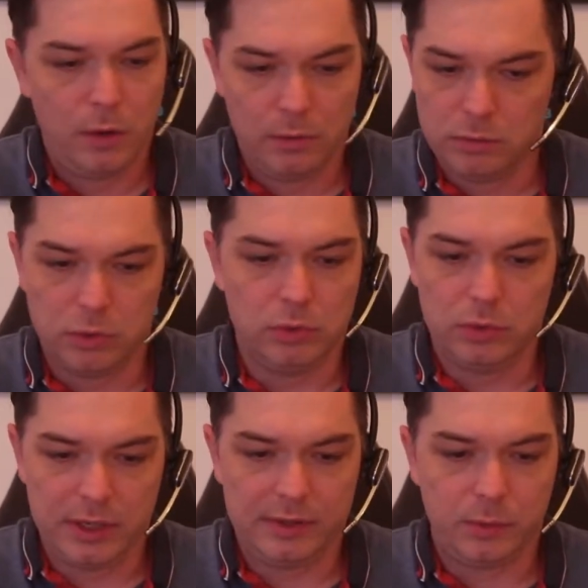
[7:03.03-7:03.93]
oh,
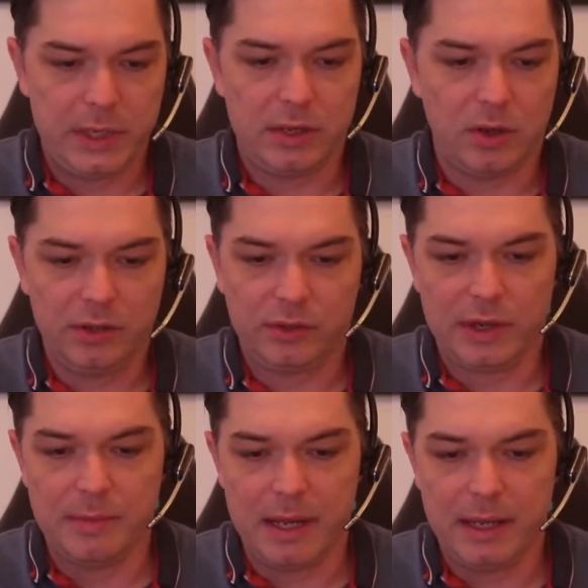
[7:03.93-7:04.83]
this weird
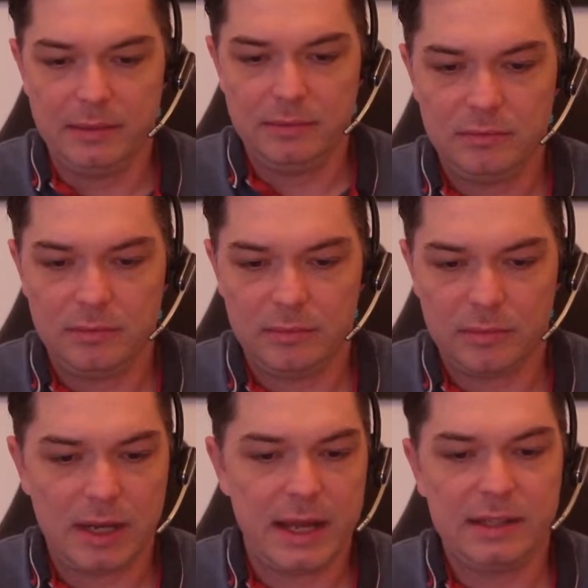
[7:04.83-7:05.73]
Austrian man. I
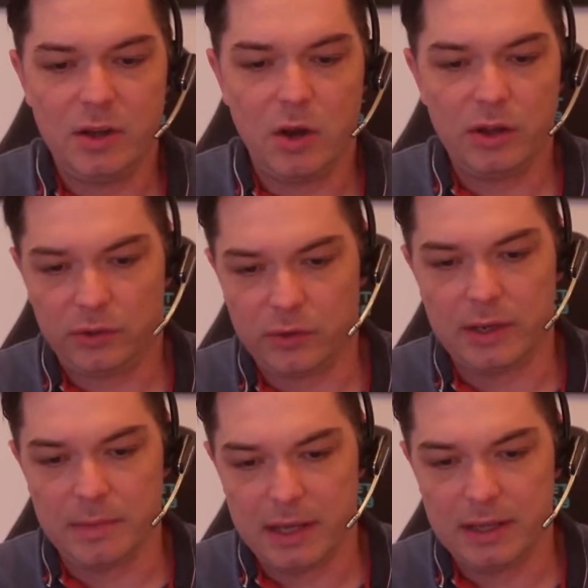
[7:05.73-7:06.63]
like the
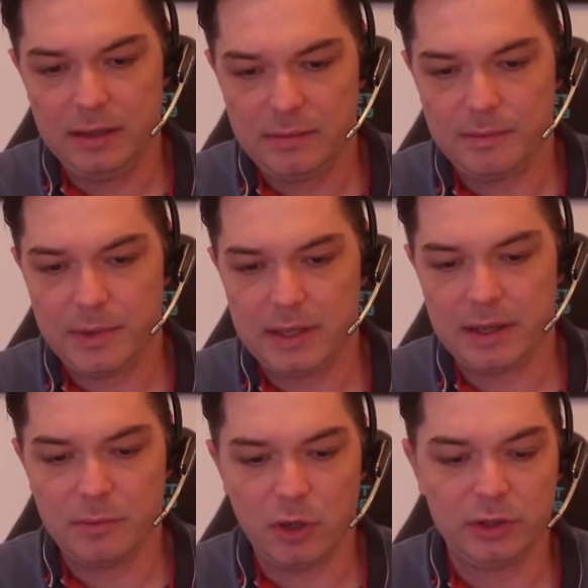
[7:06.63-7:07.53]
Austrian man, but
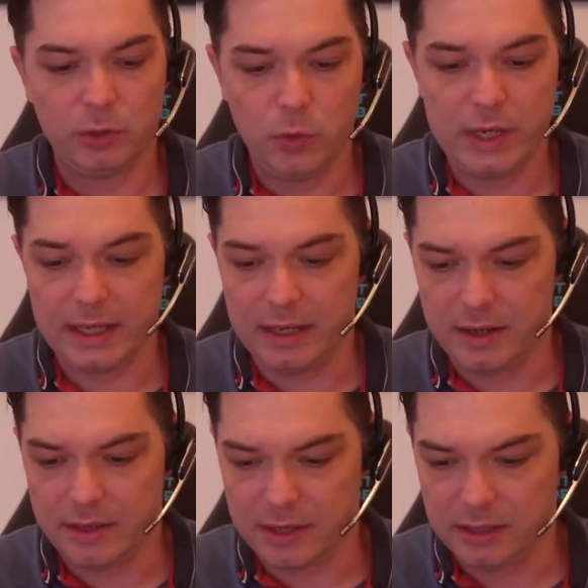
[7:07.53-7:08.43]
I'm not doing
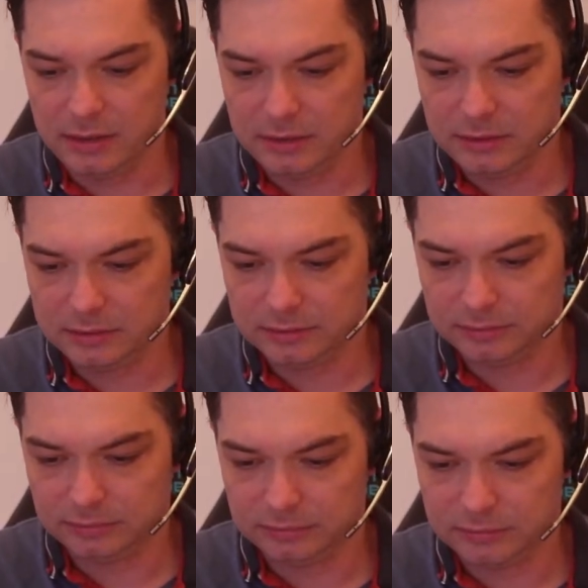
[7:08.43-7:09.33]
anything,
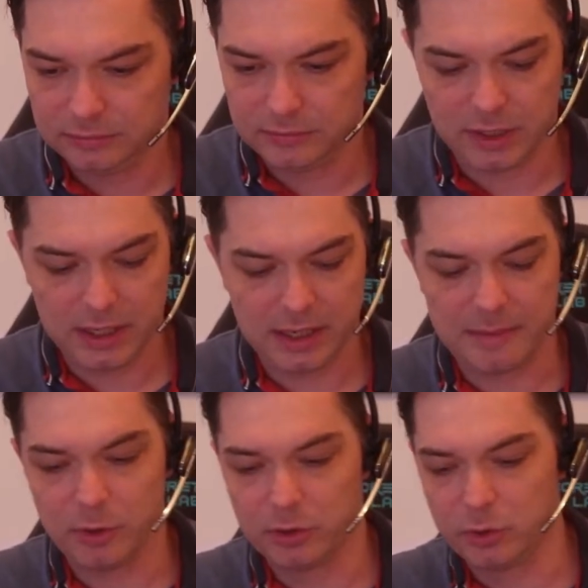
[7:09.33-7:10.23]
right?
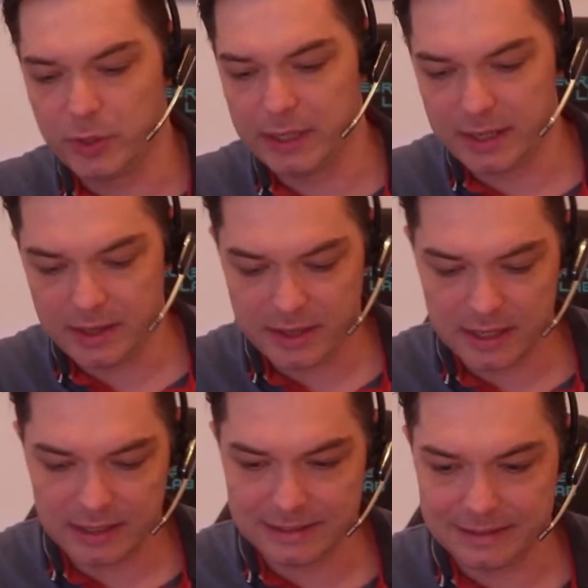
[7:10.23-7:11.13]
I'm not doing
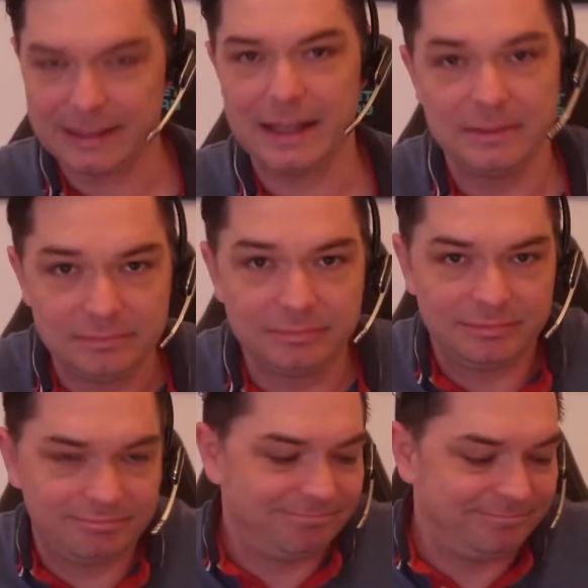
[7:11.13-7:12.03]
anything, then
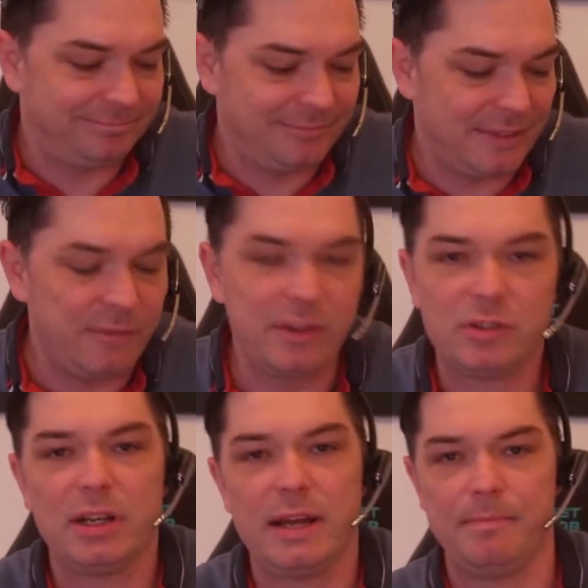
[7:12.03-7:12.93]
nothing's
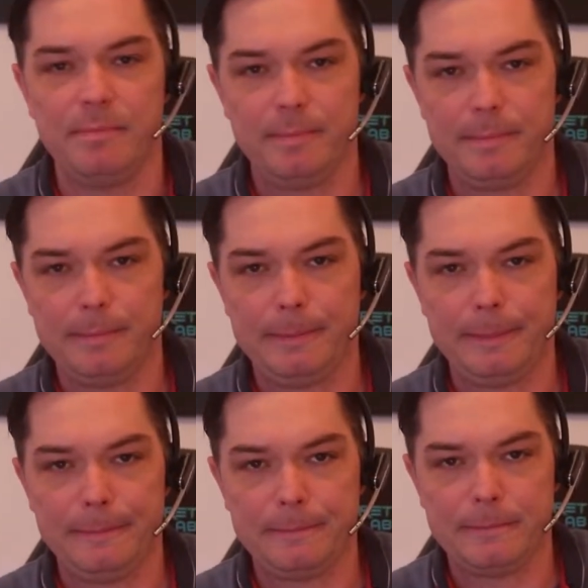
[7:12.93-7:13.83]
gonna happen,
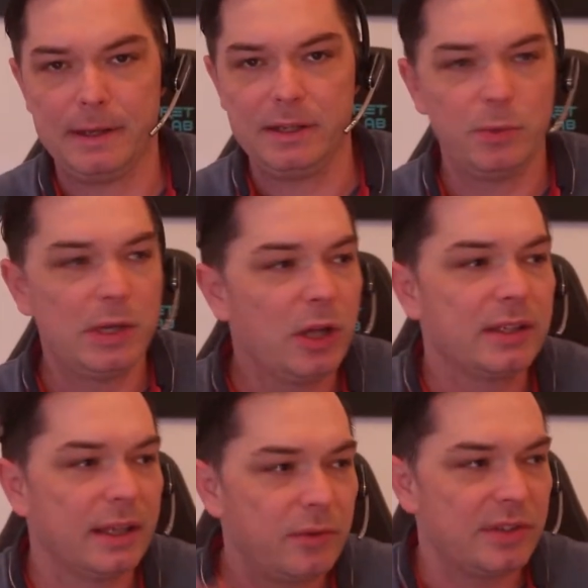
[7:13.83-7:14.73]
right? You will not
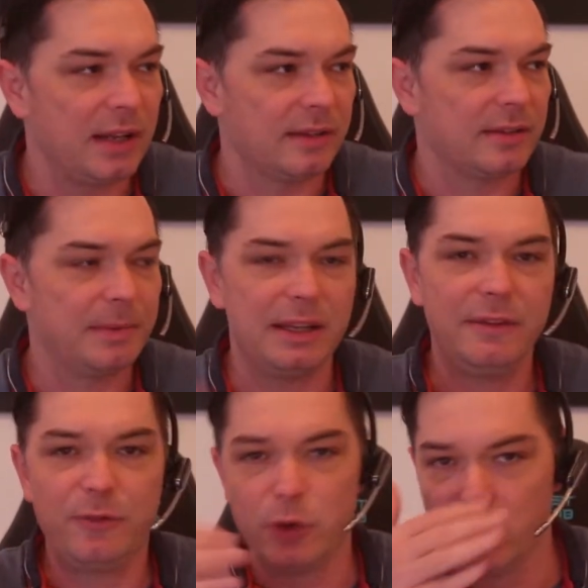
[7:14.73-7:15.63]
get results. But
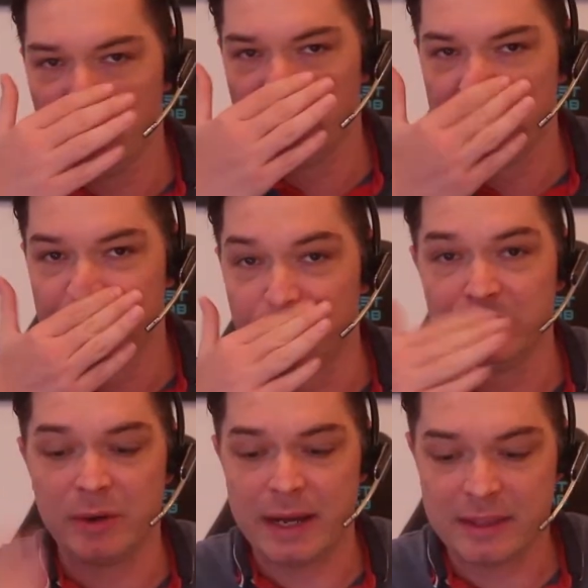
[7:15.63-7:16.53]
if you do
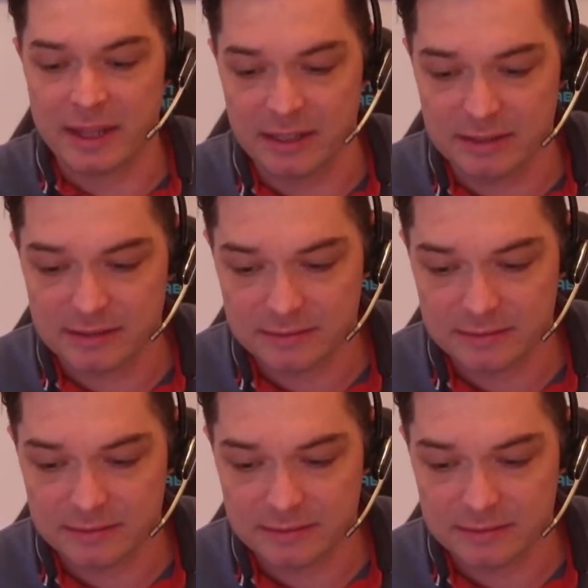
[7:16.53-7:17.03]
the right things,